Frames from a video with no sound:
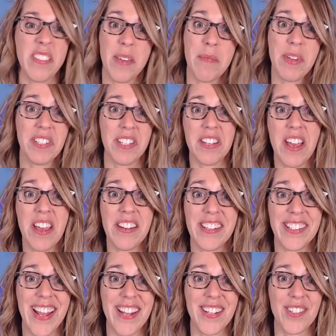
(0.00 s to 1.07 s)
That makes a ton of
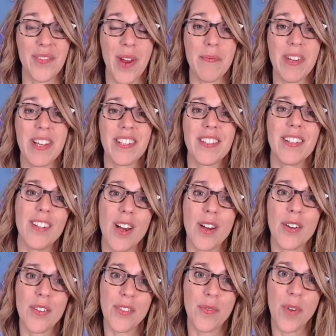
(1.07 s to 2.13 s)
sense, right? Because the
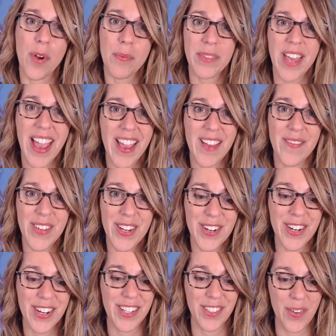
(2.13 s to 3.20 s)
longer the rope, the
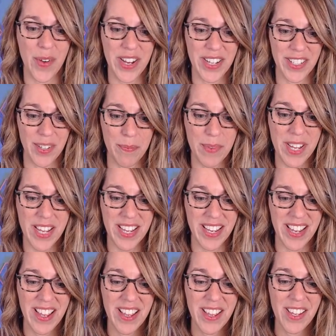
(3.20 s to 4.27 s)
heavier it's going to
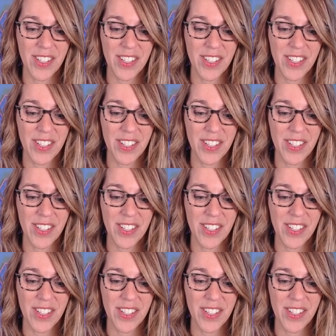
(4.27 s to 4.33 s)
be.